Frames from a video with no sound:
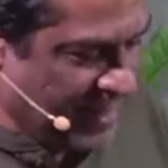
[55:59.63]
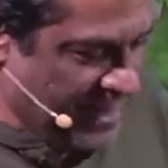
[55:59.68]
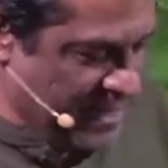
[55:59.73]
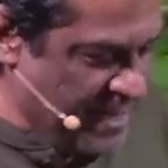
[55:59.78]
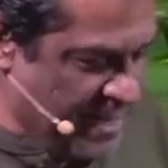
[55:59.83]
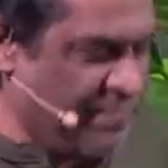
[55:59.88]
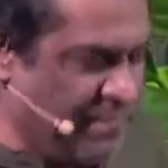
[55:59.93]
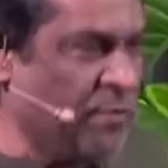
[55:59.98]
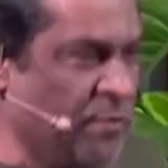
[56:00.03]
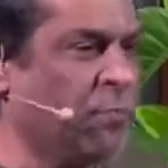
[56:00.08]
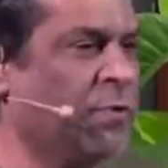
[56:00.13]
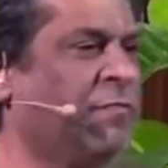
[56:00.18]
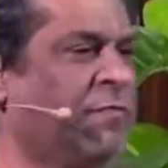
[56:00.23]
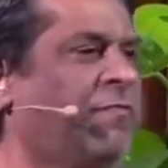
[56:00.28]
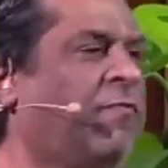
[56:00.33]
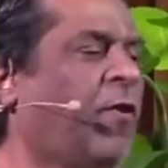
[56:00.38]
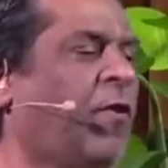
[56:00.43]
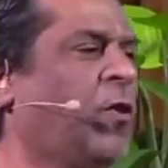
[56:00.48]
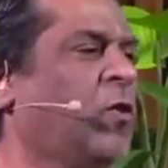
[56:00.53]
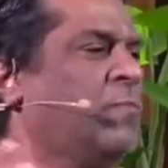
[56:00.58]
If you will
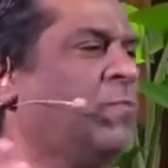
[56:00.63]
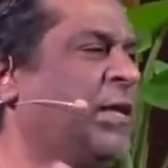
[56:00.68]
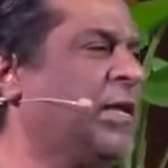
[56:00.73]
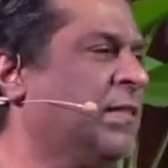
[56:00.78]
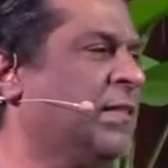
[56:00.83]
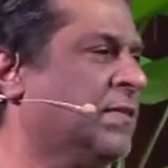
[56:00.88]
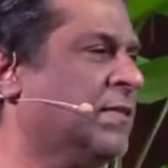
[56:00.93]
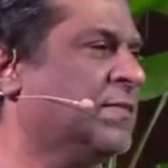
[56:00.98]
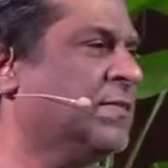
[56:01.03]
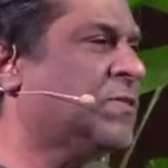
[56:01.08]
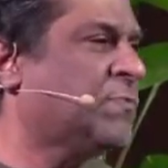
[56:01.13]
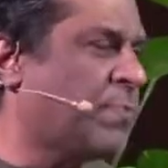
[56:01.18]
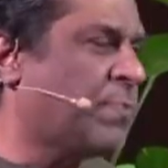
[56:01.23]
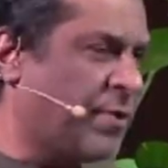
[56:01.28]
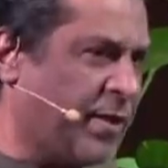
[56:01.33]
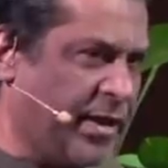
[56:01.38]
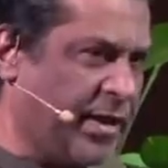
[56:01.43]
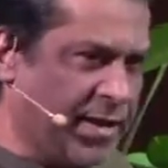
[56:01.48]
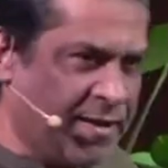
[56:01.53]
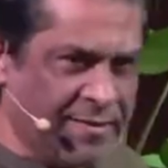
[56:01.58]
follow me in this
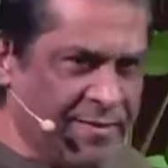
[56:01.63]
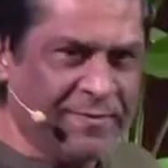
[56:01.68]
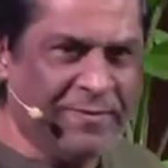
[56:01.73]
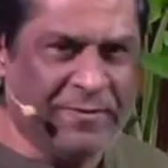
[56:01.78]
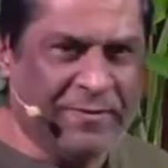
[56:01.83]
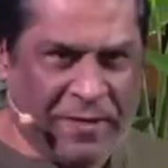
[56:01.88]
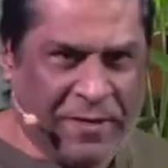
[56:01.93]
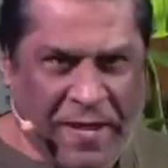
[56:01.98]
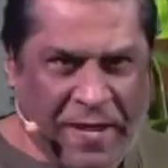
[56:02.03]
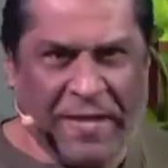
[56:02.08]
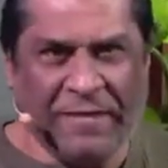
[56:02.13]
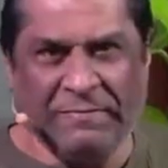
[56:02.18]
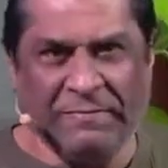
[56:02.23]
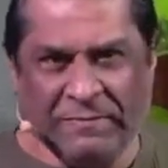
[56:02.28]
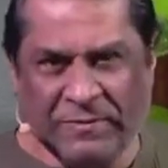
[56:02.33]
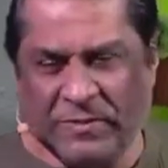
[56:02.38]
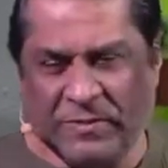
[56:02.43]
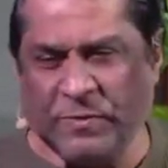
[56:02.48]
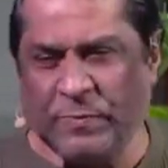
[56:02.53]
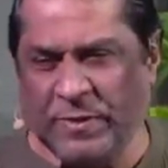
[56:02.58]
prayer, okay?
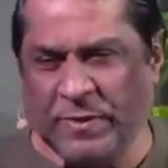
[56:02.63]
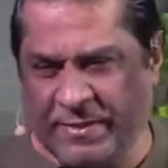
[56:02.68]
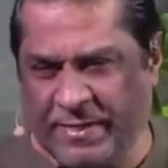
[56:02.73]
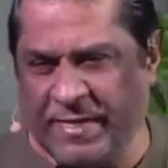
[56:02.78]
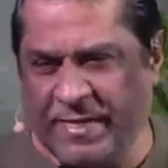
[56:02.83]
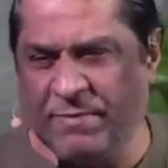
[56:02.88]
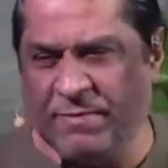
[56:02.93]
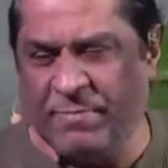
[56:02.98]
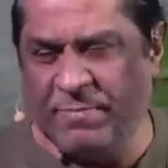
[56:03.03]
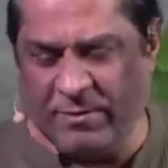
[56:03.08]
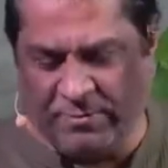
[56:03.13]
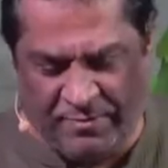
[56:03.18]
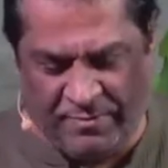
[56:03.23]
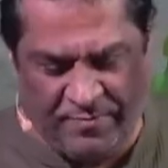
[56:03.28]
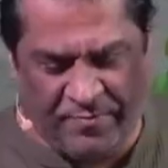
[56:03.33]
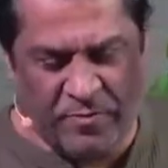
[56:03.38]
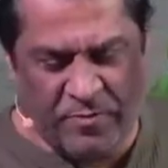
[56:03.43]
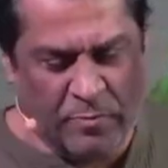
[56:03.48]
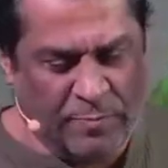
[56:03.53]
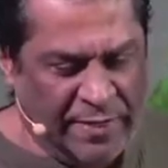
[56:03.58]
So we'll take about
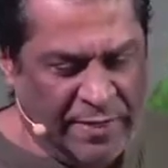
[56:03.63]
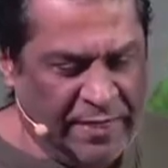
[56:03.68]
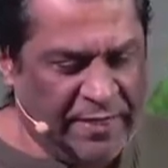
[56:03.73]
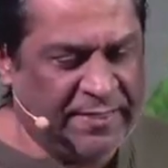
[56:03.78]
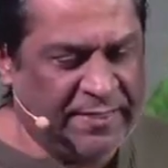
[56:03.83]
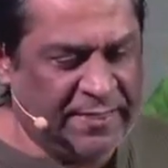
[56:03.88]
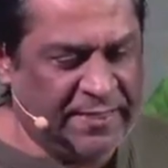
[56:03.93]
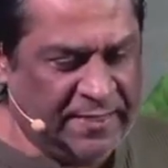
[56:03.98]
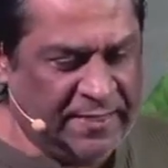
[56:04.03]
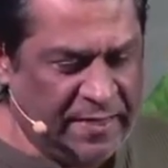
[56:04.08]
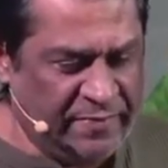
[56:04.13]
a few minutes here, then